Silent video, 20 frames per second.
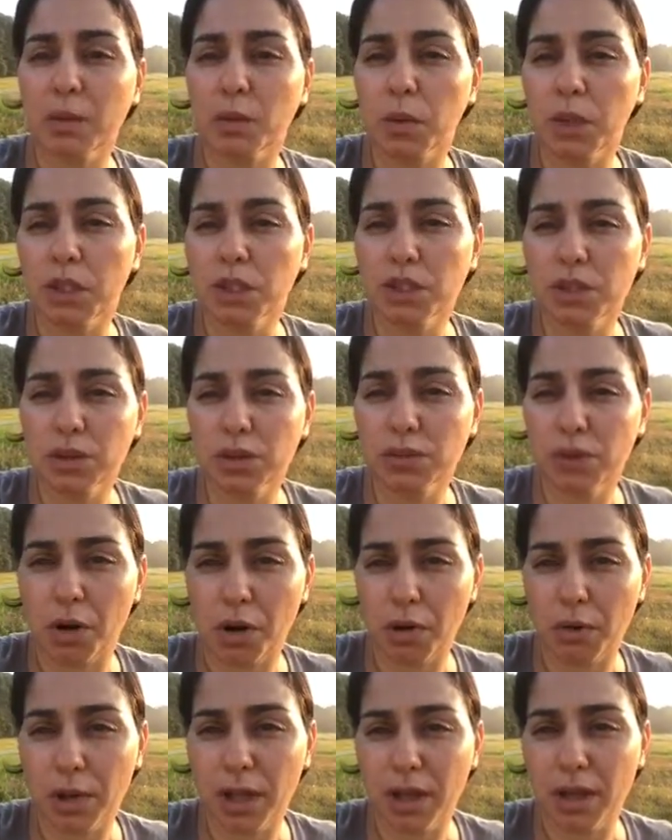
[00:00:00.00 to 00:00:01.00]
and what you're
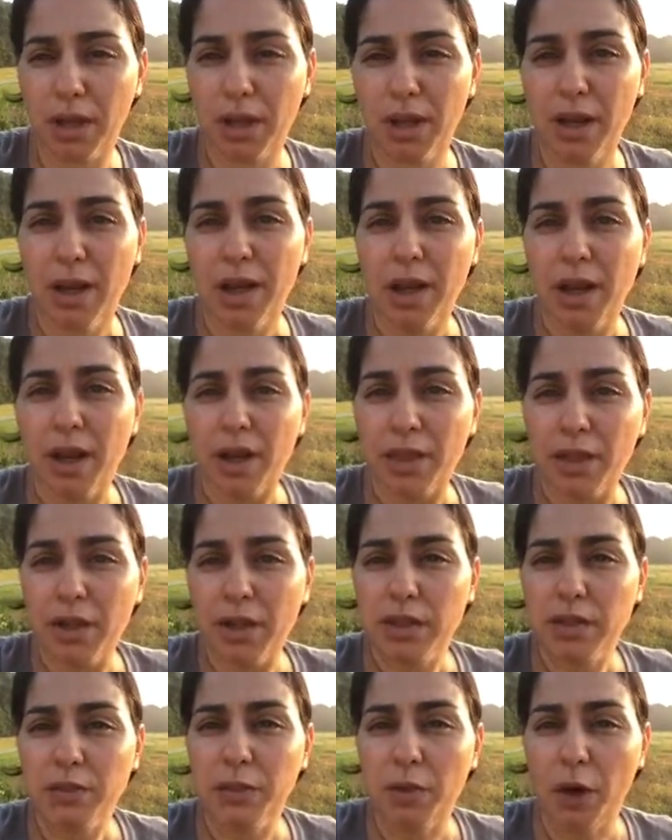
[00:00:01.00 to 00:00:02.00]
growing
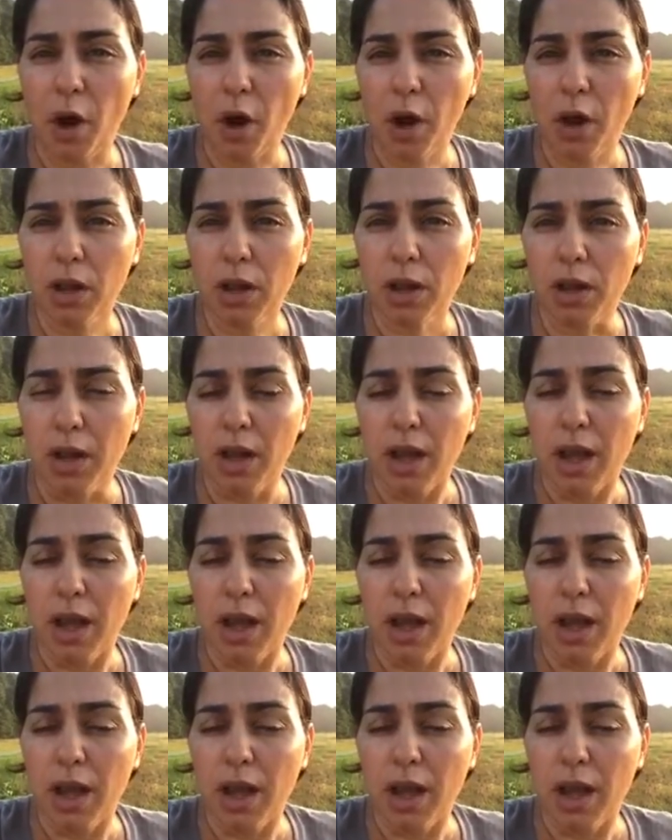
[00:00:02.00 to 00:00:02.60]
this fall,